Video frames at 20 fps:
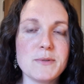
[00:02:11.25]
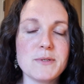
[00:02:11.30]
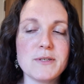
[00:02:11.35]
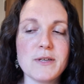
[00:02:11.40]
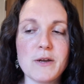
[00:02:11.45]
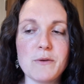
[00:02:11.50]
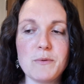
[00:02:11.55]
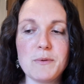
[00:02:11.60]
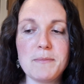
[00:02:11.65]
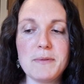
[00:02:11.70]

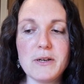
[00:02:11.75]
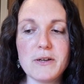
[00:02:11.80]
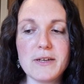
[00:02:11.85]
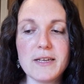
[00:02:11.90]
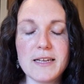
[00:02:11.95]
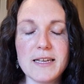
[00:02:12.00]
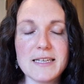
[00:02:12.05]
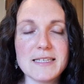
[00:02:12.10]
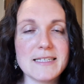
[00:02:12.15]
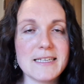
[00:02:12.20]
So we'd be
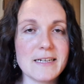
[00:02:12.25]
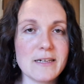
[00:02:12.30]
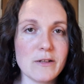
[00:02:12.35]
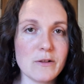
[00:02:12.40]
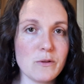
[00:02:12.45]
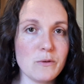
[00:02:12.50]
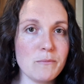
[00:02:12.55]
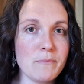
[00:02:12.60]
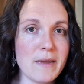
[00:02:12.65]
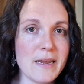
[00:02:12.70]
looking at
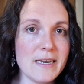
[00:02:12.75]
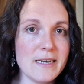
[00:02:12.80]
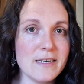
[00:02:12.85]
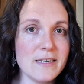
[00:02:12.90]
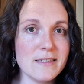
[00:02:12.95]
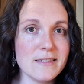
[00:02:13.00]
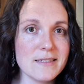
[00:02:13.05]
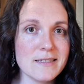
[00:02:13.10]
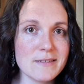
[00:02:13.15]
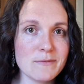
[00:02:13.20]
cyclical
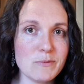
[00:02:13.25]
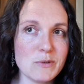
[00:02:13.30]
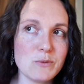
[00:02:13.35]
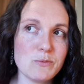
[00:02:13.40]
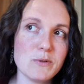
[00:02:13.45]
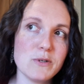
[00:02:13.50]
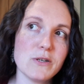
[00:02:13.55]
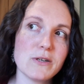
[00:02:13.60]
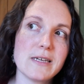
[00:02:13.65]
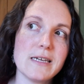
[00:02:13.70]
maintenance, which
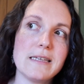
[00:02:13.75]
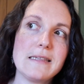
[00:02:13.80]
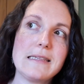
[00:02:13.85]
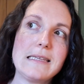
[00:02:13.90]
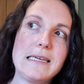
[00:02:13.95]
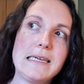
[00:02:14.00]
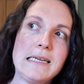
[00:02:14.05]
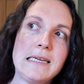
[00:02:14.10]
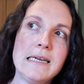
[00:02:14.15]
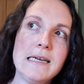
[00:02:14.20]
would look at
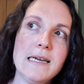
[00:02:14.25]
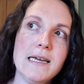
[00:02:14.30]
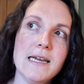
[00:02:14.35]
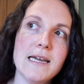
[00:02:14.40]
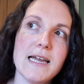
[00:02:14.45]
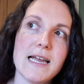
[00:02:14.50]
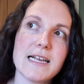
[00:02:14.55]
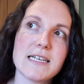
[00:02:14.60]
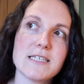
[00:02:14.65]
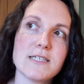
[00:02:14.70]
the
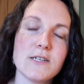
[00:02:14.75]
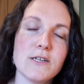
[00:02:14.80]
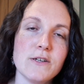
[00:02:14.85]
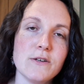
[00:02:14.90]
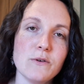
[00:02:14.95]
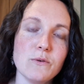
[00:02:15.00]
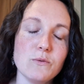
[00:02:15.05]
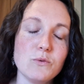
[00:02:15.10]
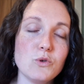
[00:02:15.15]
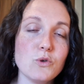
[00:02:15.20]

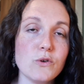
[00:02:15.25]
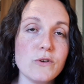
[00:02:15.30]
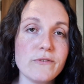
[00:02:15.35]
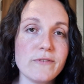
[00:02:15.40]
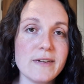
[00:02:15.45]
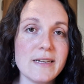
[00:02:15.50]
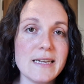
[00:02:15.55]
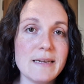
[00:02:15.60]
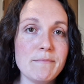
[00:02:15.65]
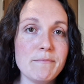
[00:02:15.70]
external
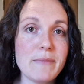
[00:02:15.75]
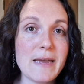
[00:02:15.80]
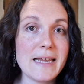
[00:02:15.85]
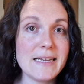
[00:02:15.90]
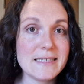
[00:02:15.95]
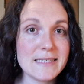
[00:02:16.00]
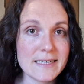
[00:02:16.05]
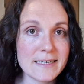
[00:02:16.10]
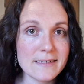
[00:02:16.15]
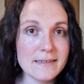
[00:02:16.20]
joinery and
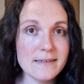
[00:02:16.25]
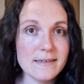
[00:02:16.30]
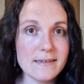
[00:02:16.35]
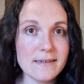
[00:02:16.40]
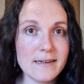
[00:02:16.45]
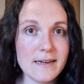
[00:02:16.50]
painting.